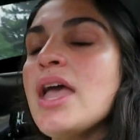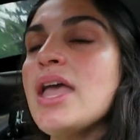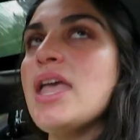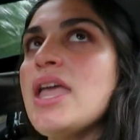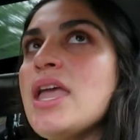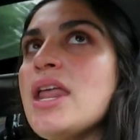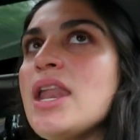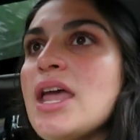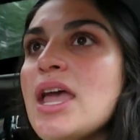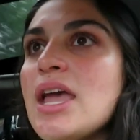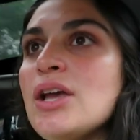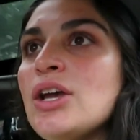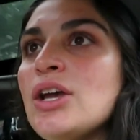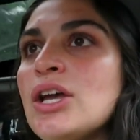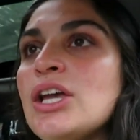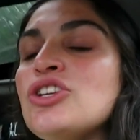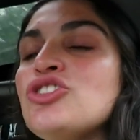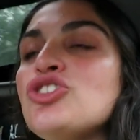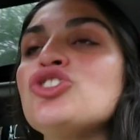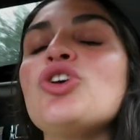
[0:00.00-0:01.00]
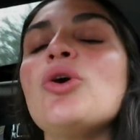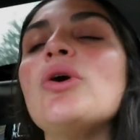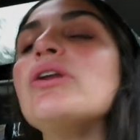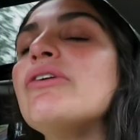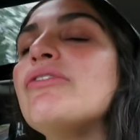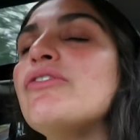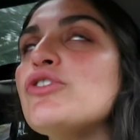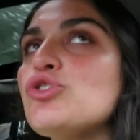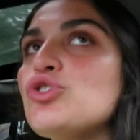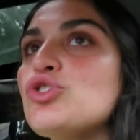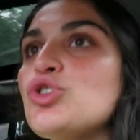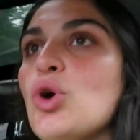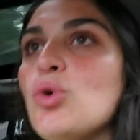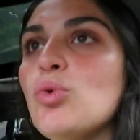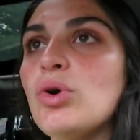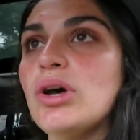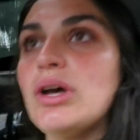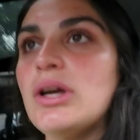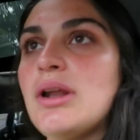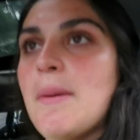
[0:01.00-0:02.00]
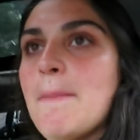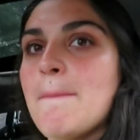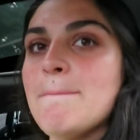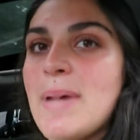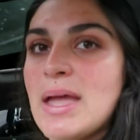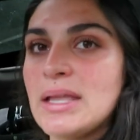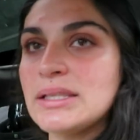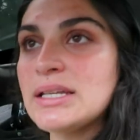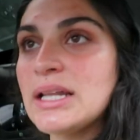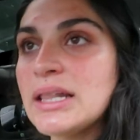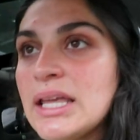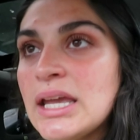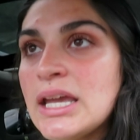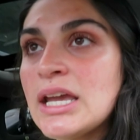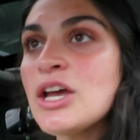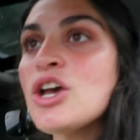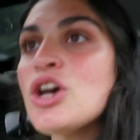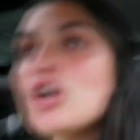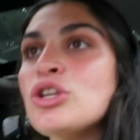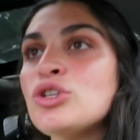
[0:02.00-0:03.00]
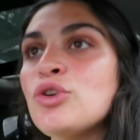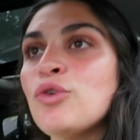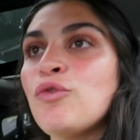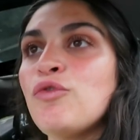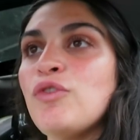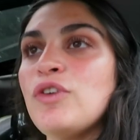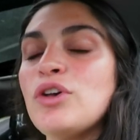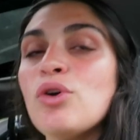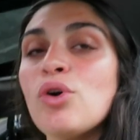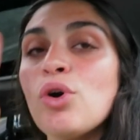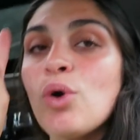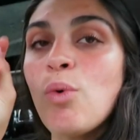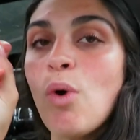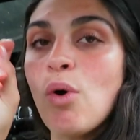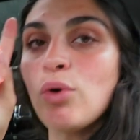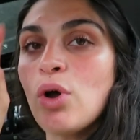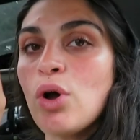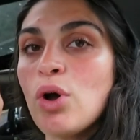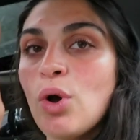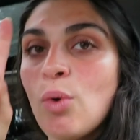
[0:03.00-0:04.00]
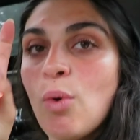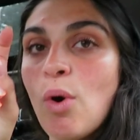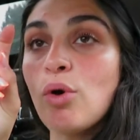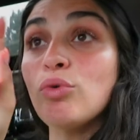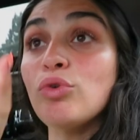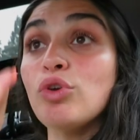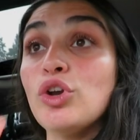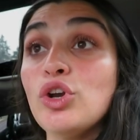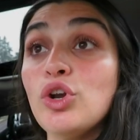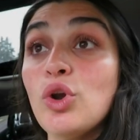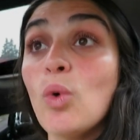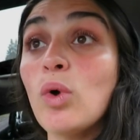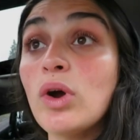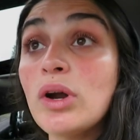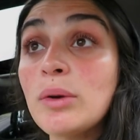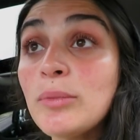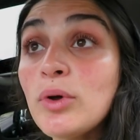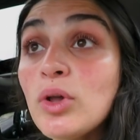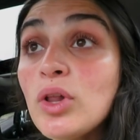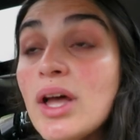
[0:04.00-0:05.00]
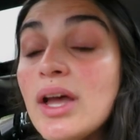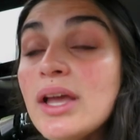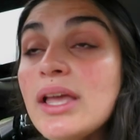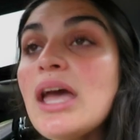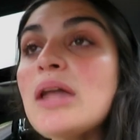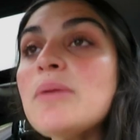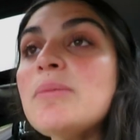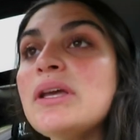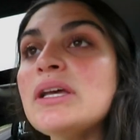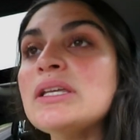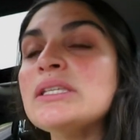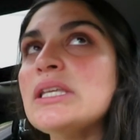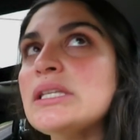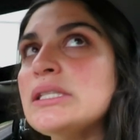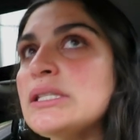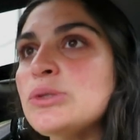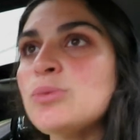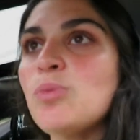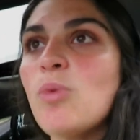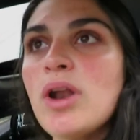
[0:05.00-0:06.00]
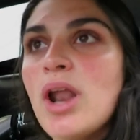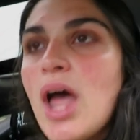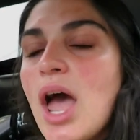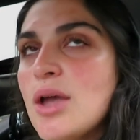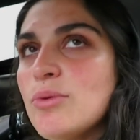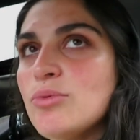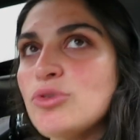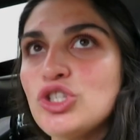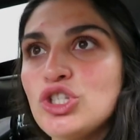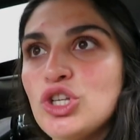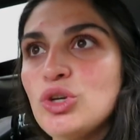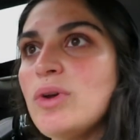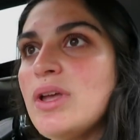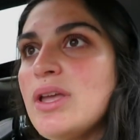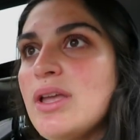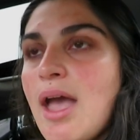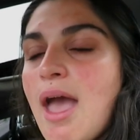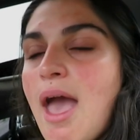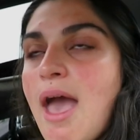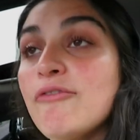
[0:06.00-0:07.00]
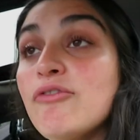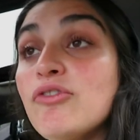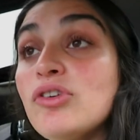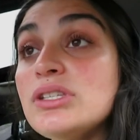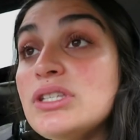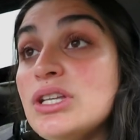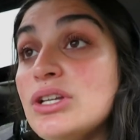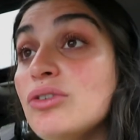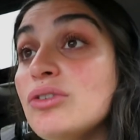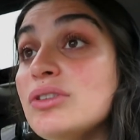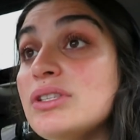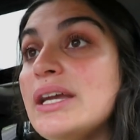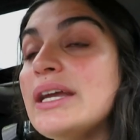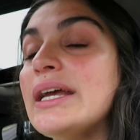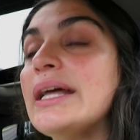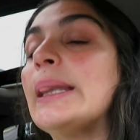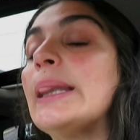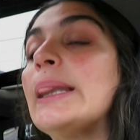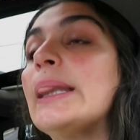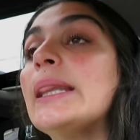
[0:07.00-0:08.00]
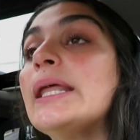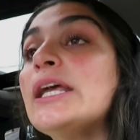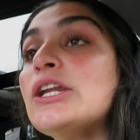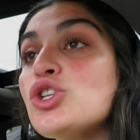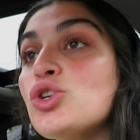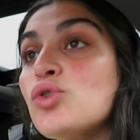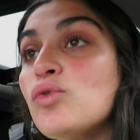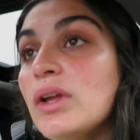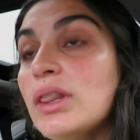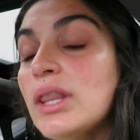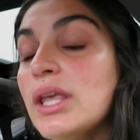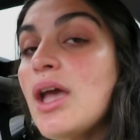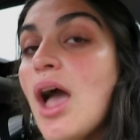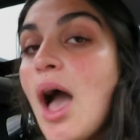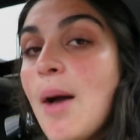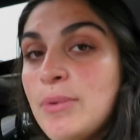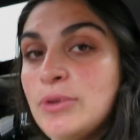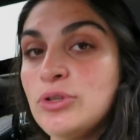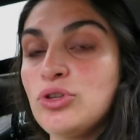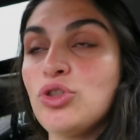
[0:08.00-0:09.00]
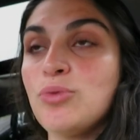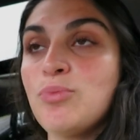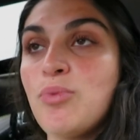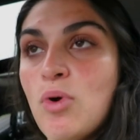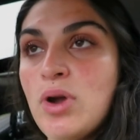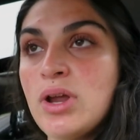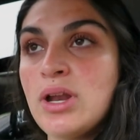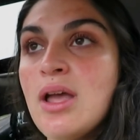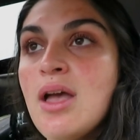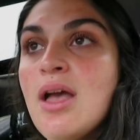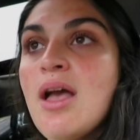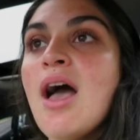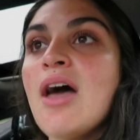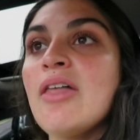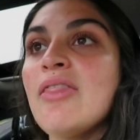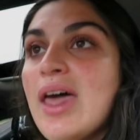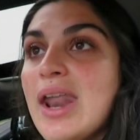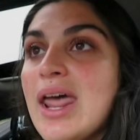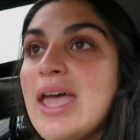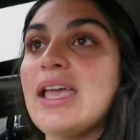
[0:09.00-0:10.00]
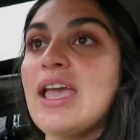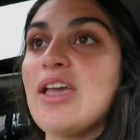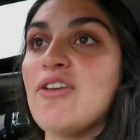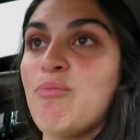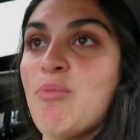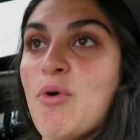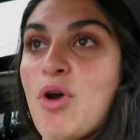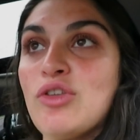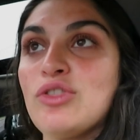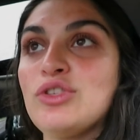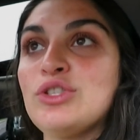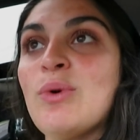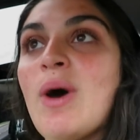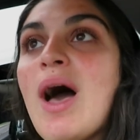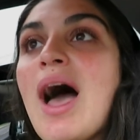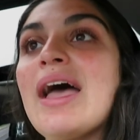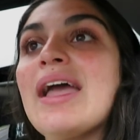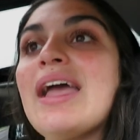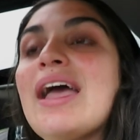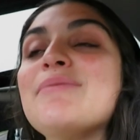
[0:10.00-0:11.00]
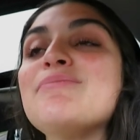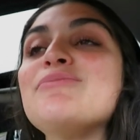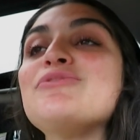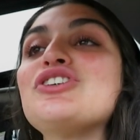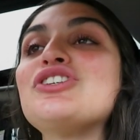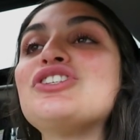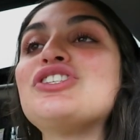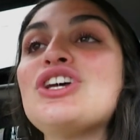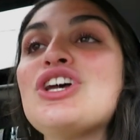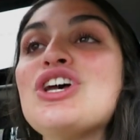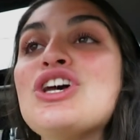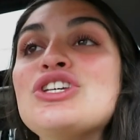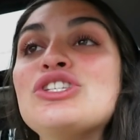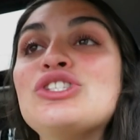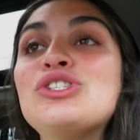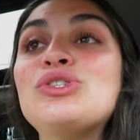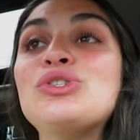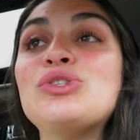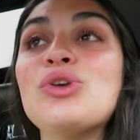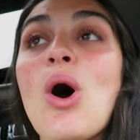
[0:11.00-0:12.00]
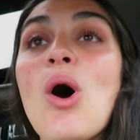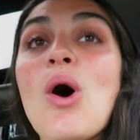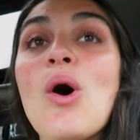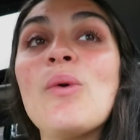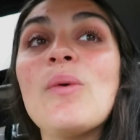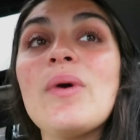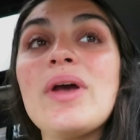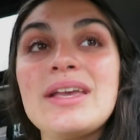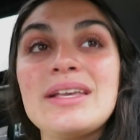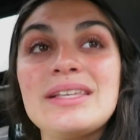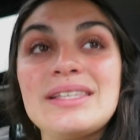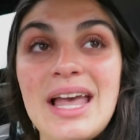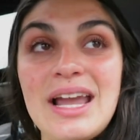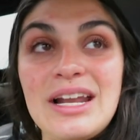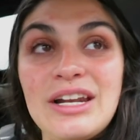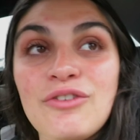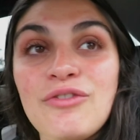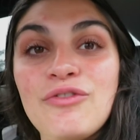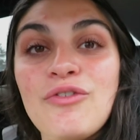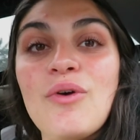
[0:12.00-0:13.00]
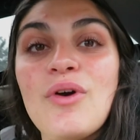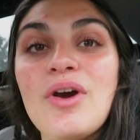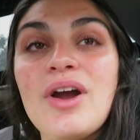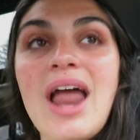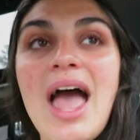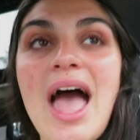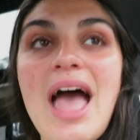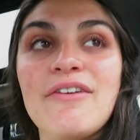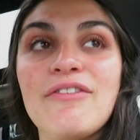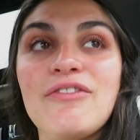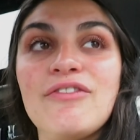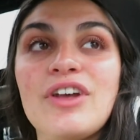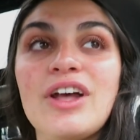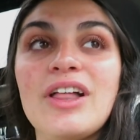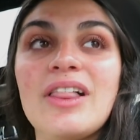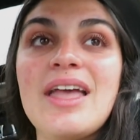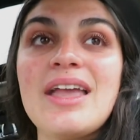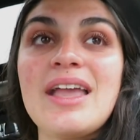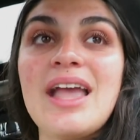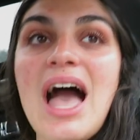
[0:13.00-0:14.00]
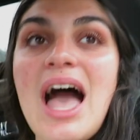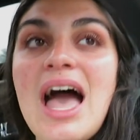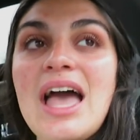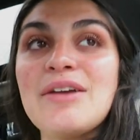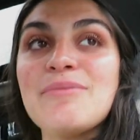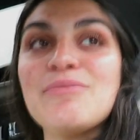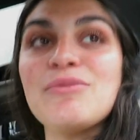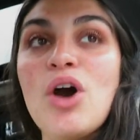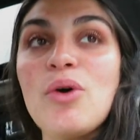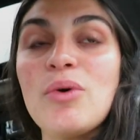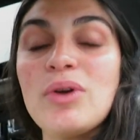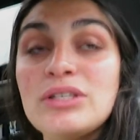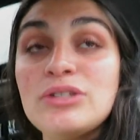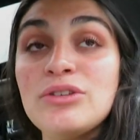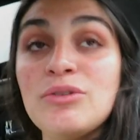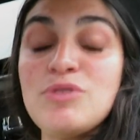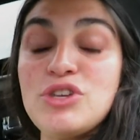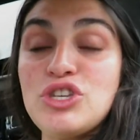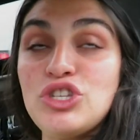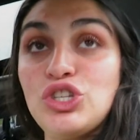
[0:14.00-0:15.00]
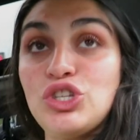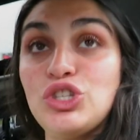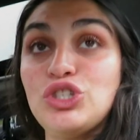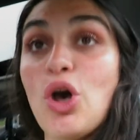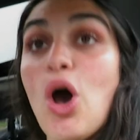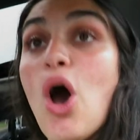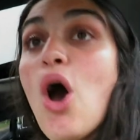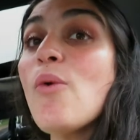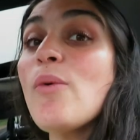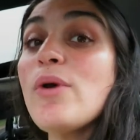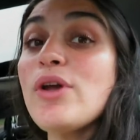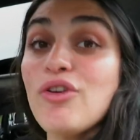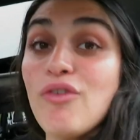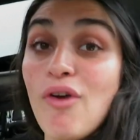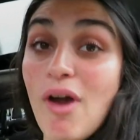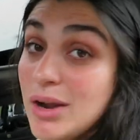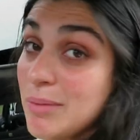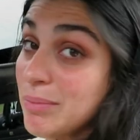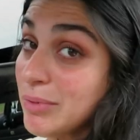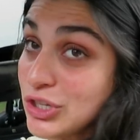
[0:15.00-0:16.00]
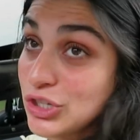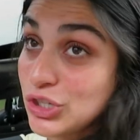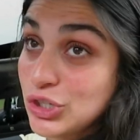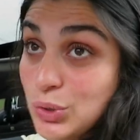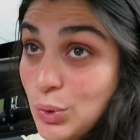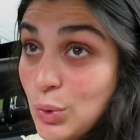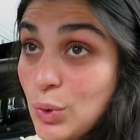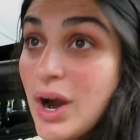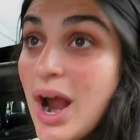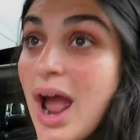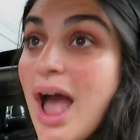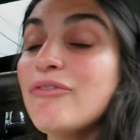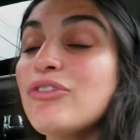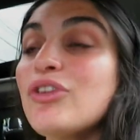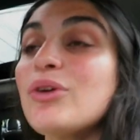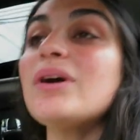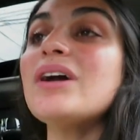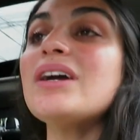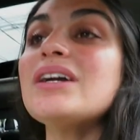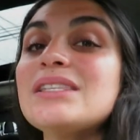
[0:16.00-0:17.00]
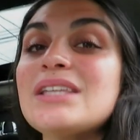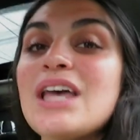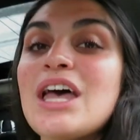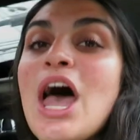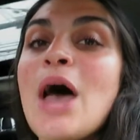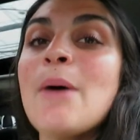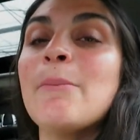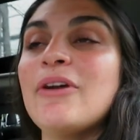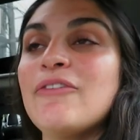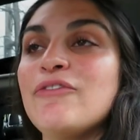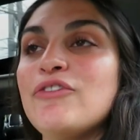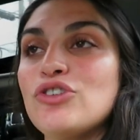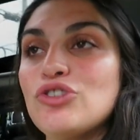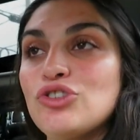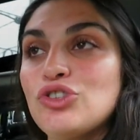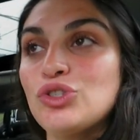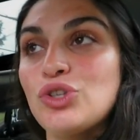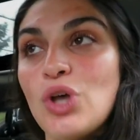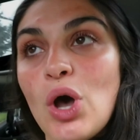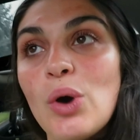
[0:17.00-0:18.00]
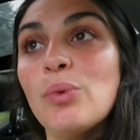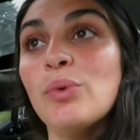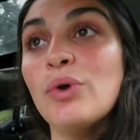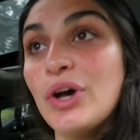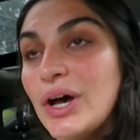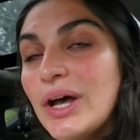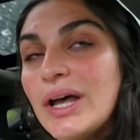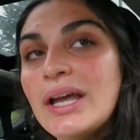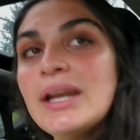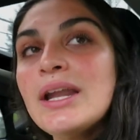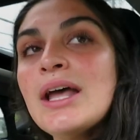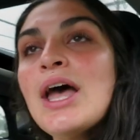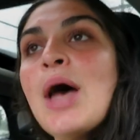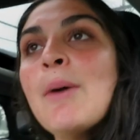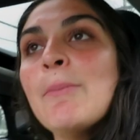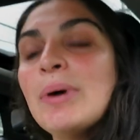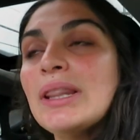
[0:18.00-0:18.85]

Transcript: It is just going to feel so good mentally to feel quote unquote normal again, because this is what I was doing every single day literally up until the point that I gave birth. So I am just so excited for it. I feel like I am going to be so incredibly sore afterwards, but feel so good.